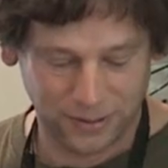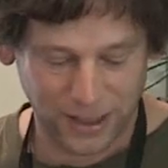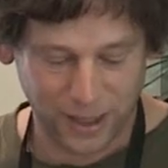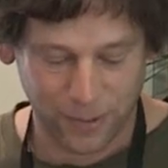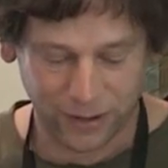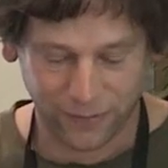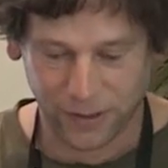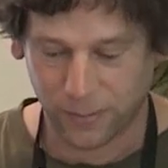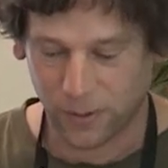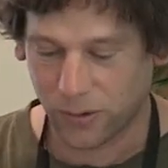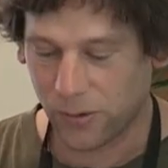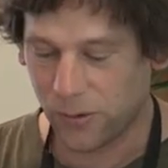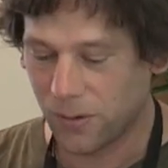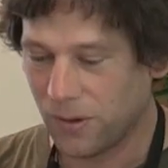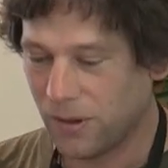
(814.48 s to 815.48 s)
came out of the
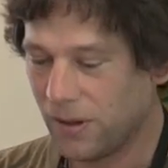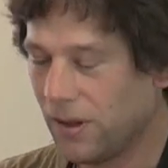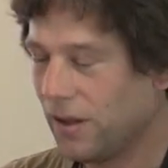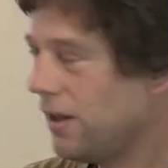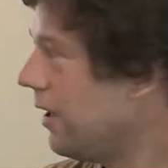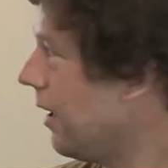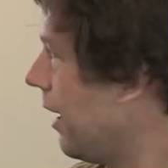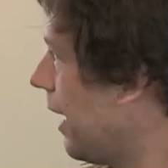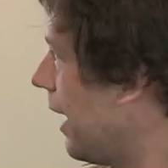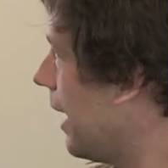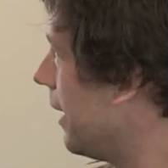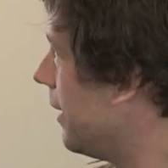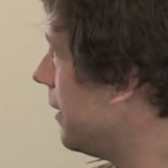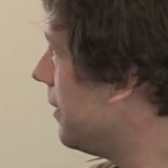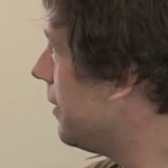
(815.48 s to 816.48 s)
blue,
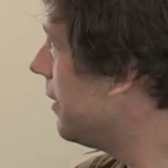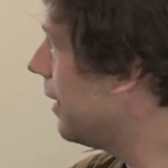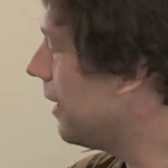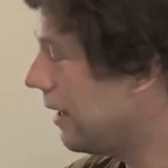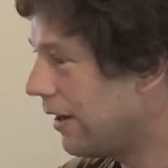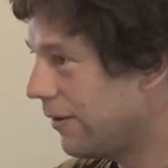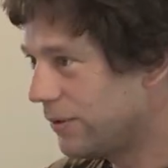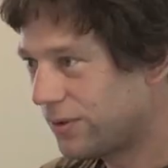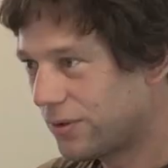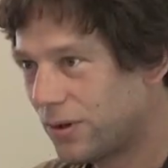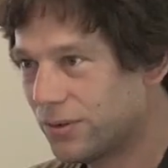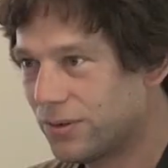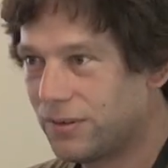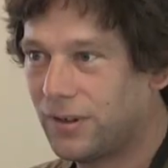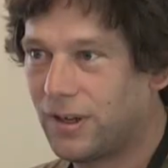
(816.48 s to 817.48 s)
and uh, it's
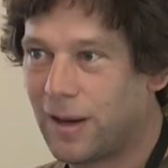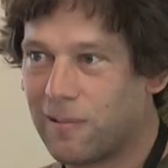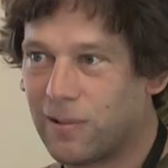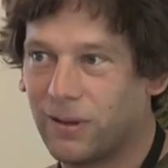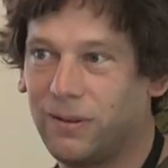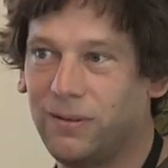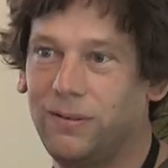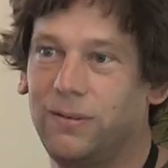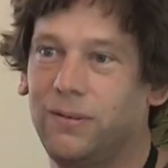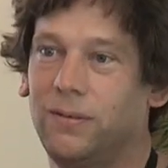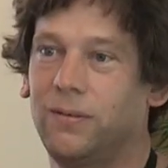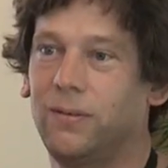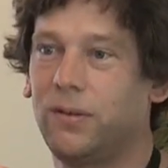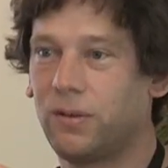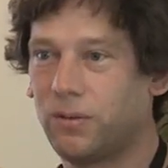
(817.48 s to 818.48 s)
because Carrick
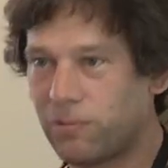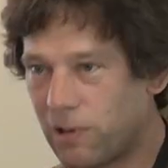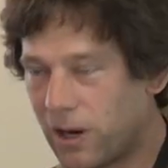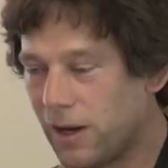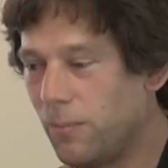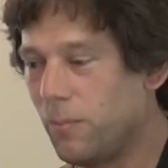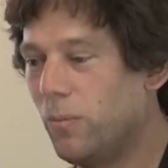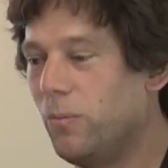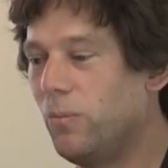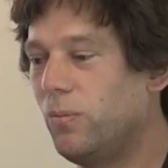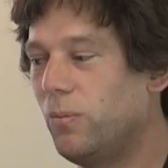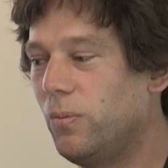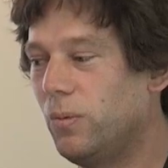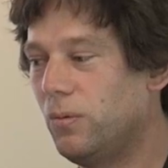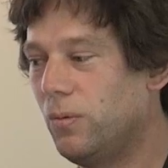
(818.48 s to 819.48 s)
Graham
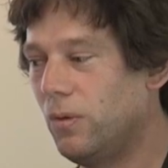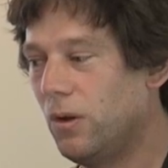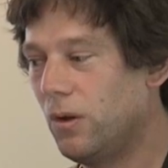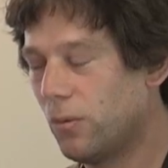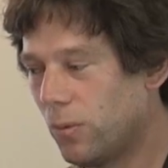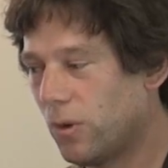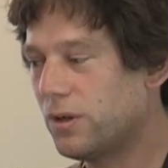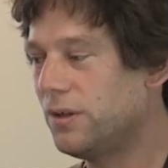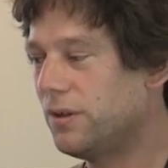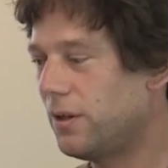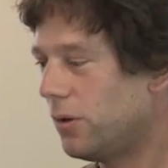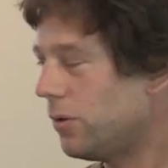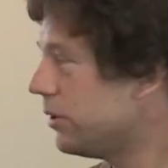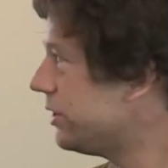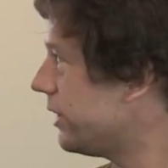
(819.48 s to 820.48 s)
wanted the
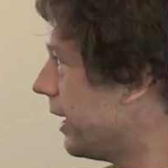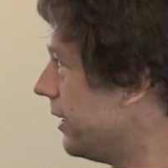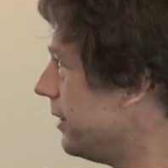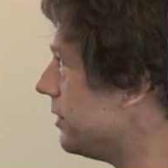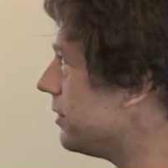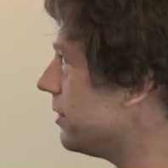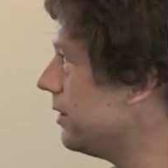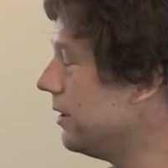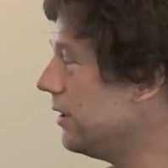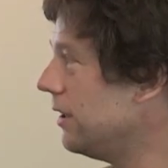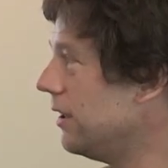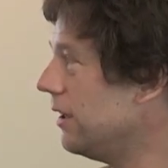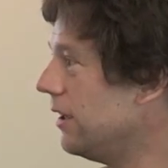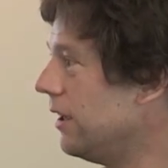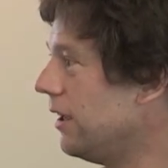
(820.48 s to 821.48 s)
law changed,
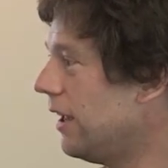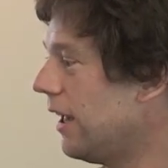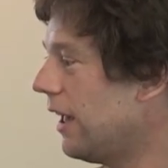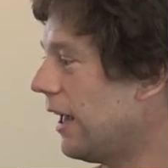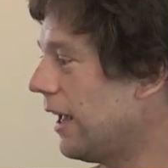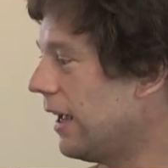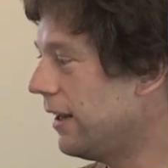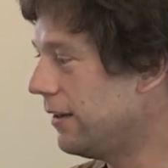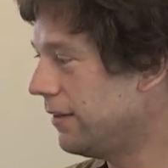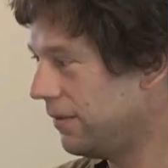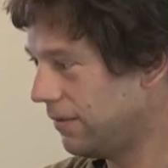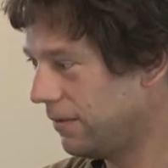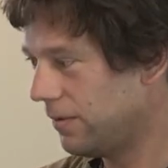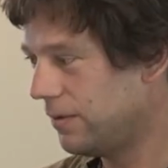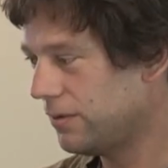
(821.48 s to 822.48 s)
and
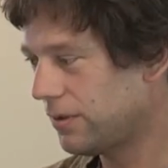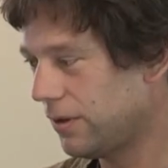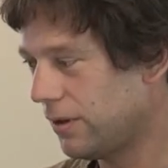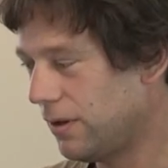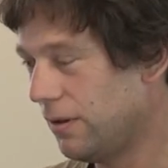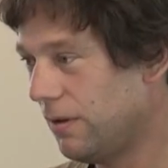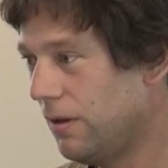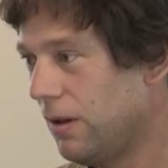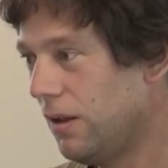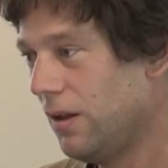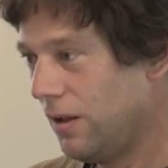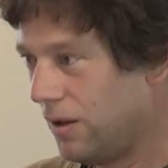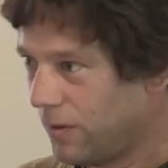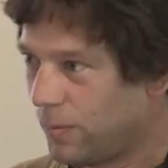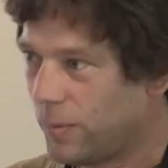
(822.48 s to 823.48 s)
so
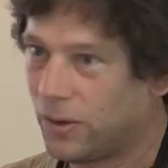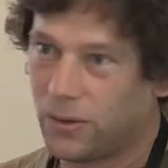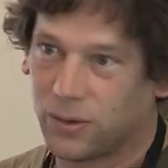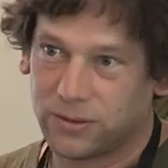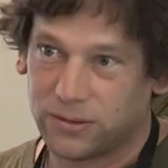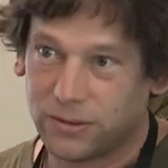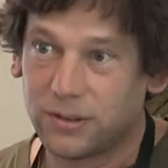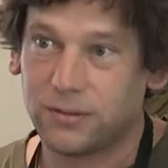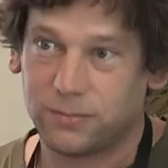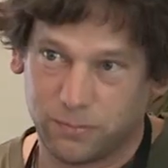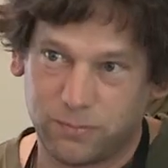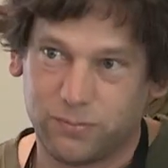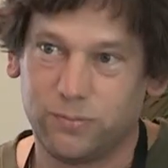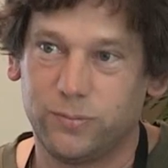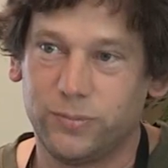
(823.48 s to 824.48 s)
because
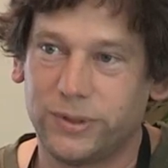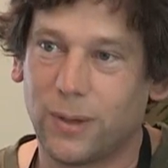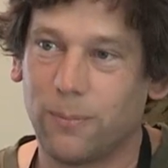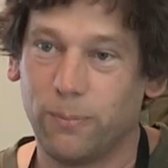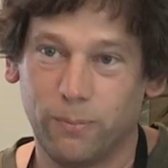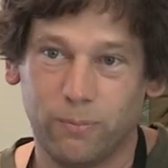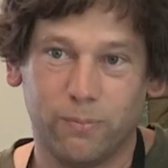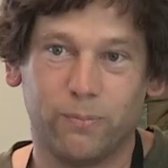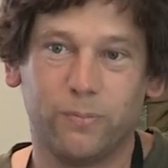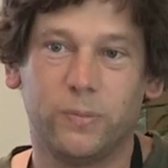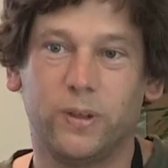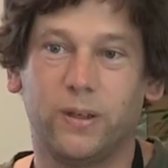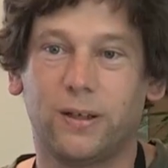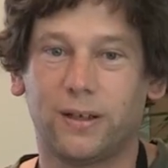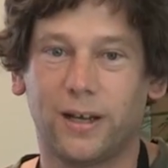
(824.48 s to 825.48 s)
some
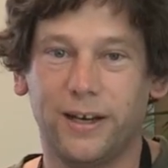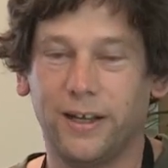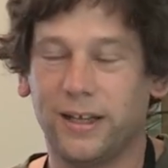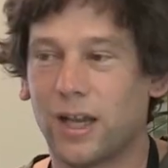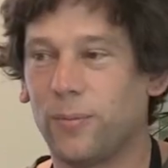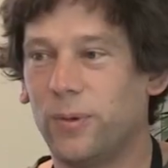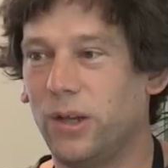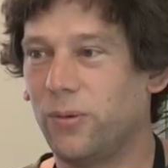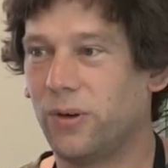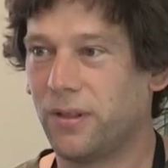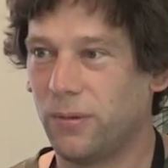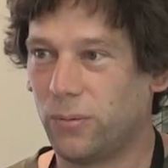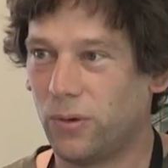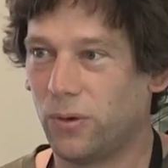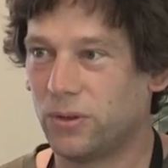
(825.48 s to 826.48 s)
cleaning company wanted
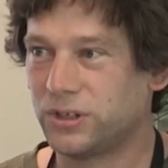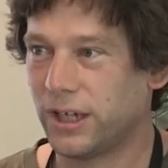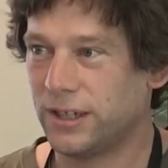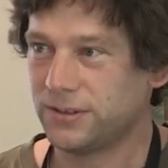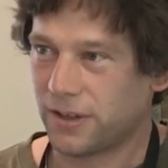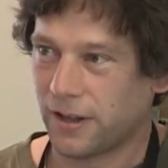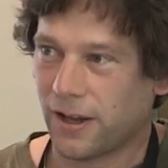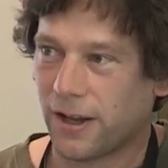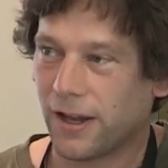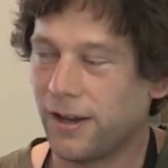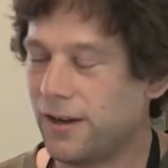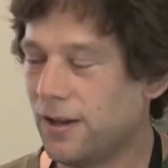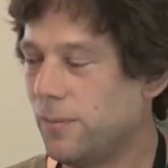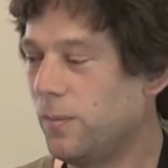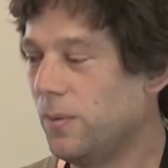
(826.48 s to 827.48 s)
the law changed, so they
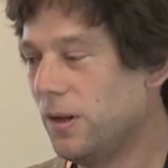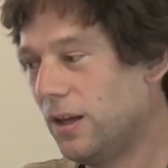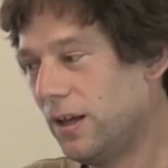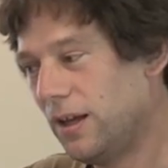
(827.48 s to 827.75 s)
hired him.